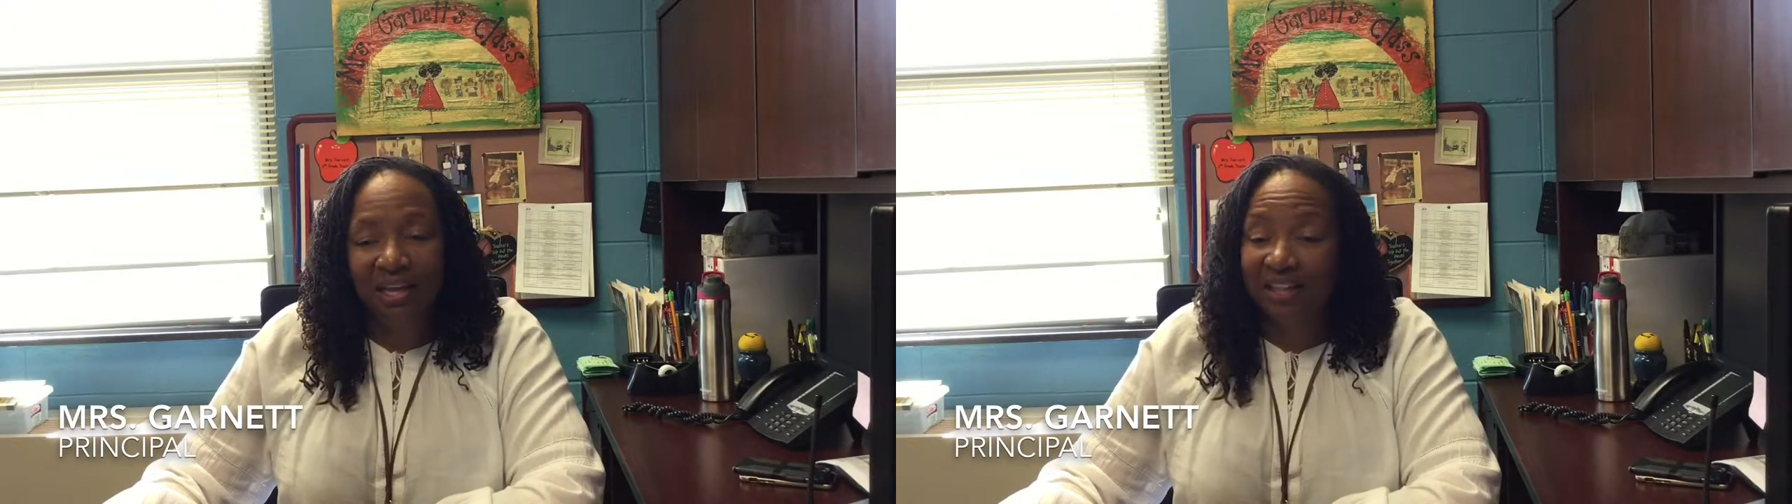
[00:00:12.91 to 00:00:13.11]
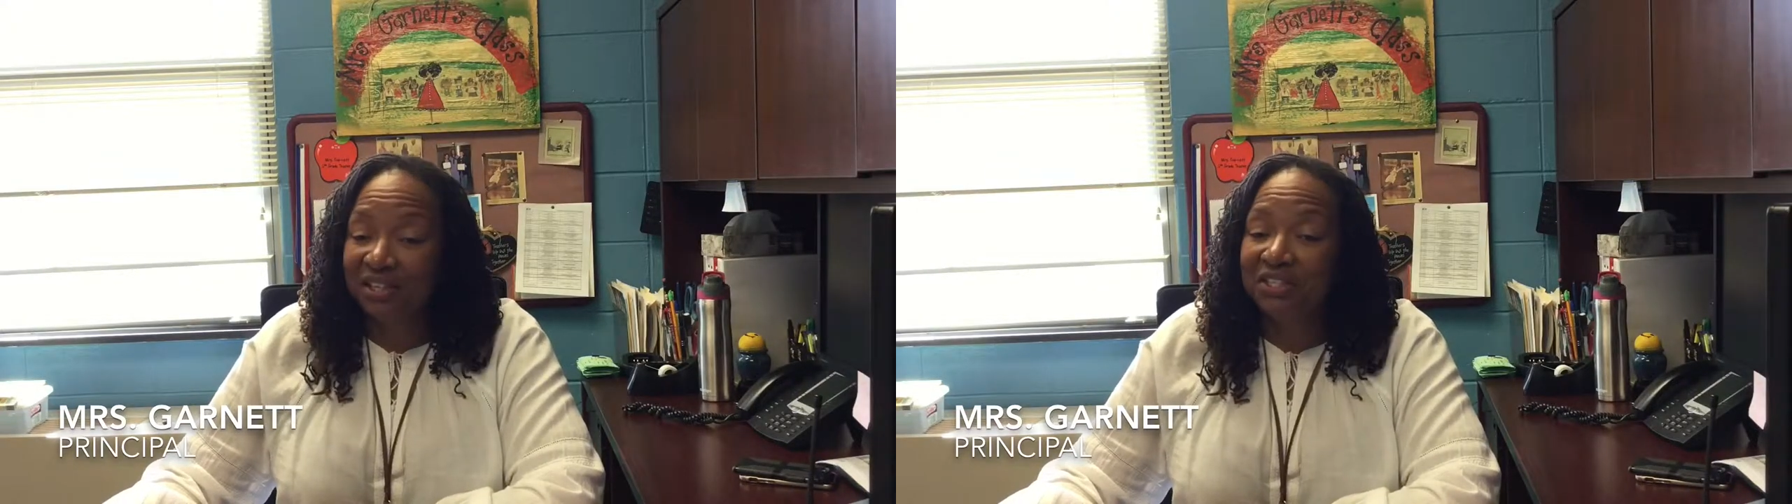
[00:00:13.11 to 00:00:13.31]

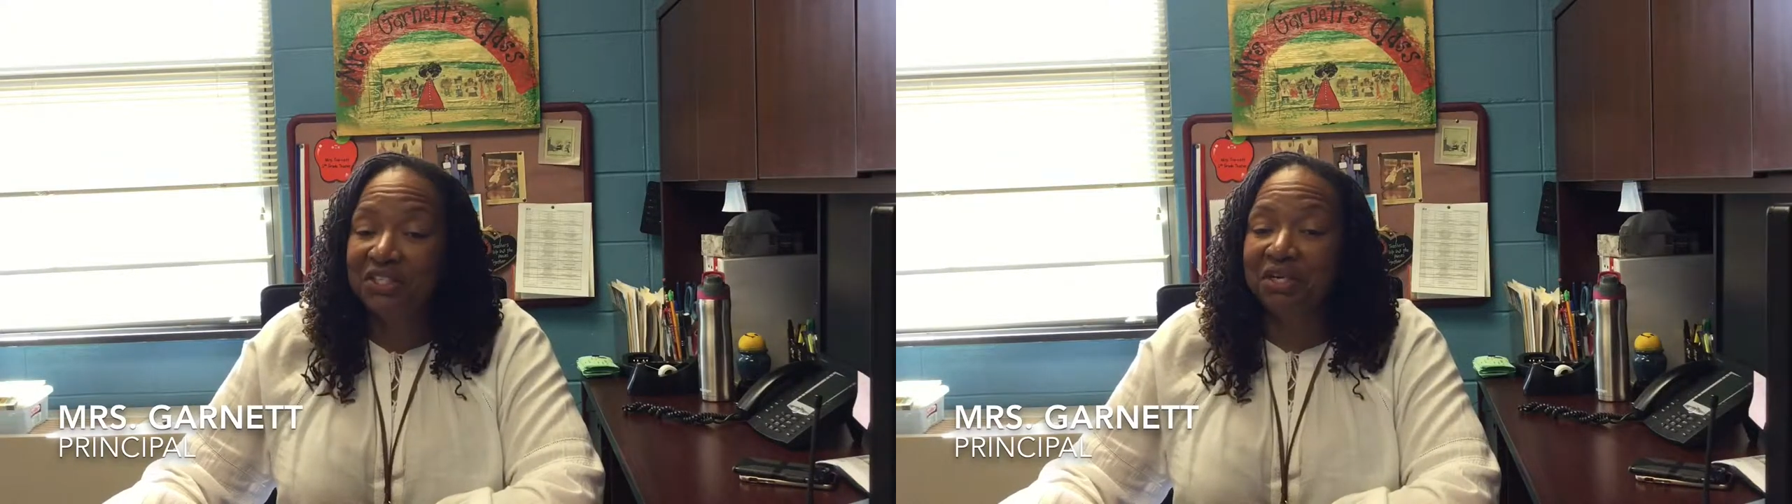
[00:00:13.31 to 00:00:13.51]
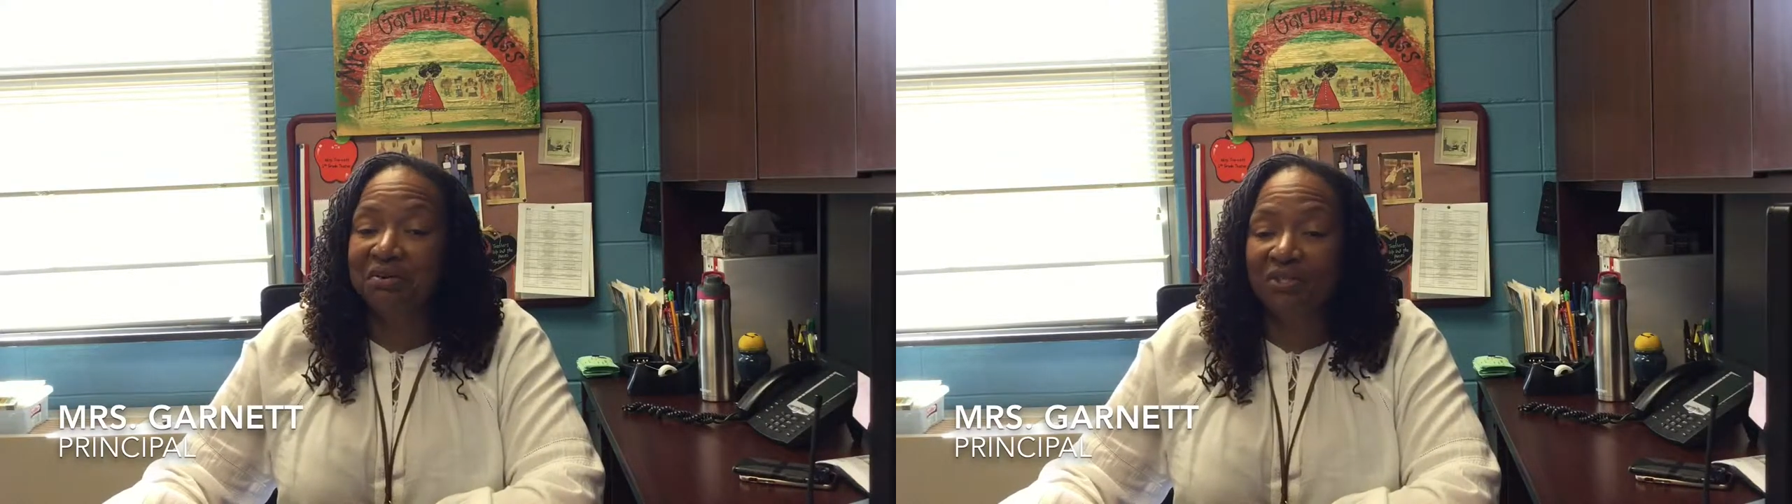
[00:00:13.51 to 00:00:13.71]
and
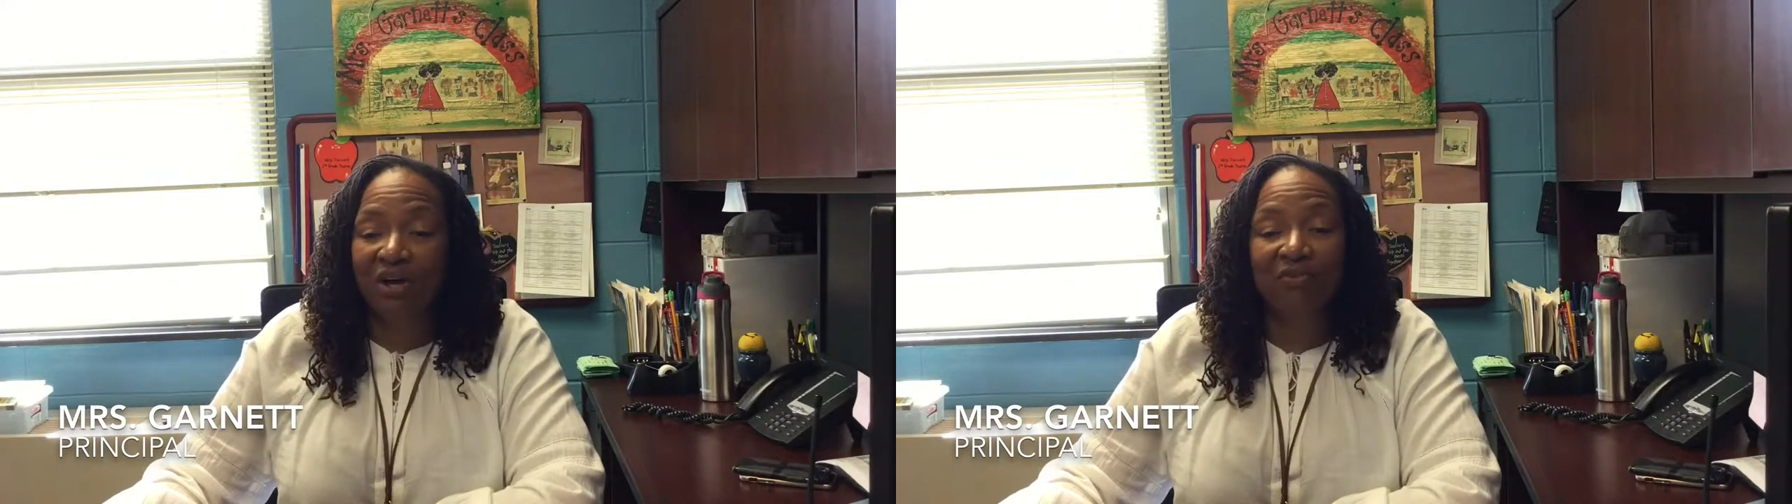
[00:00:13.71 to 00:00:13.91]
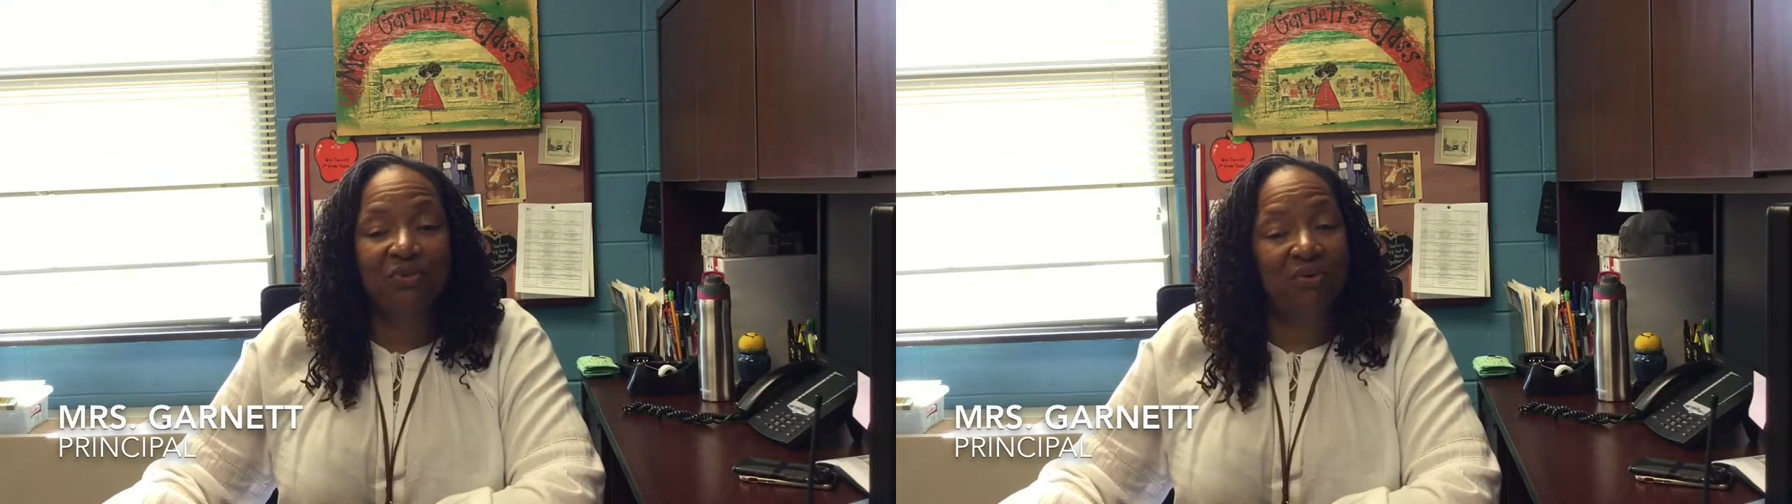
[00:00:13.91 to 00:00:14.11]
this year is
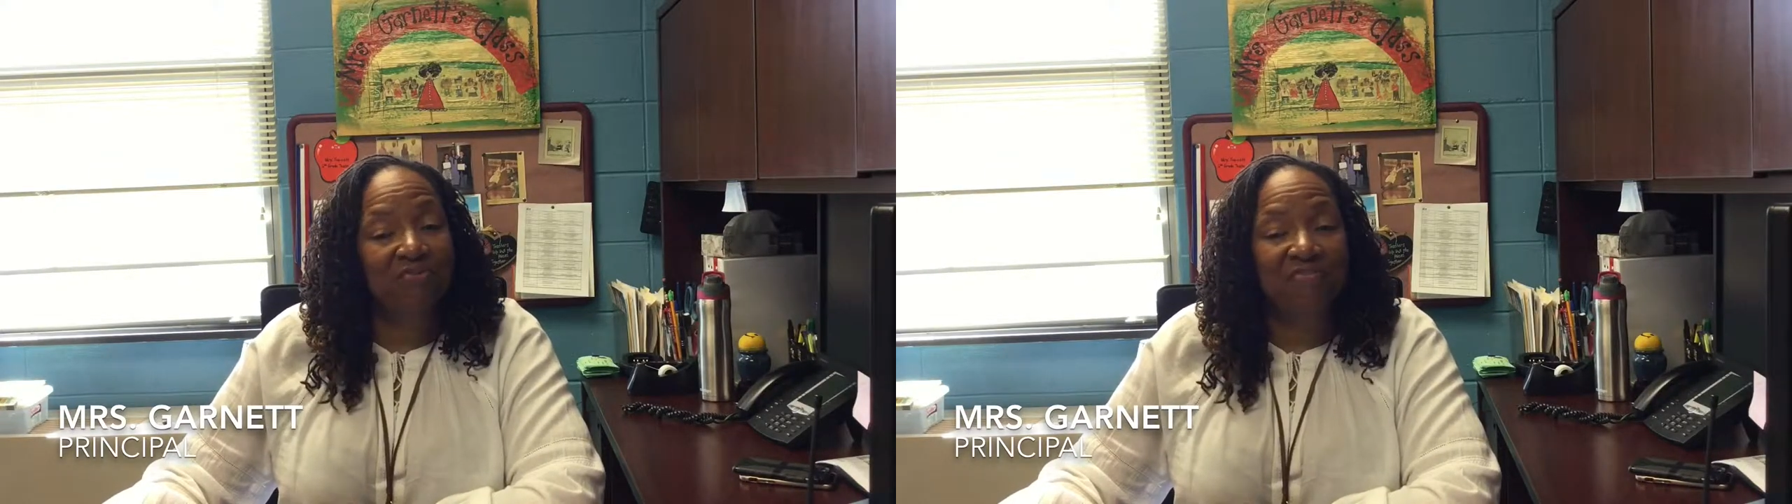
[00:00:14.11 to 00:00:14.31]
off to a